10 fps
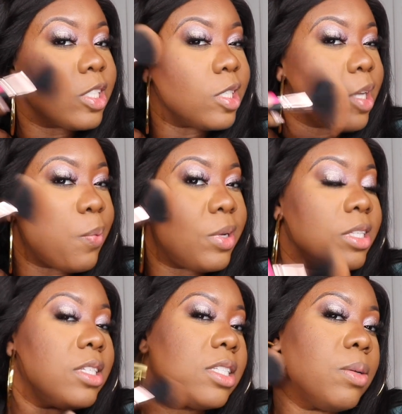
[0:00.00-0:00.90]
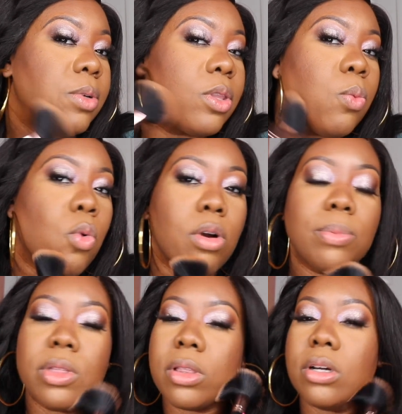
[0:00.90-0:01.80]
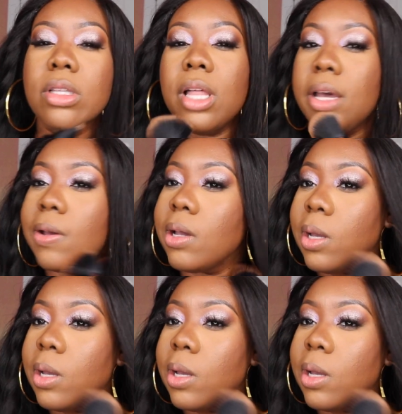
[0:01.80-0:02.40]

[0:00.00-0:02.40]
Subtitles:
because I wanted to see what the warmth looked like.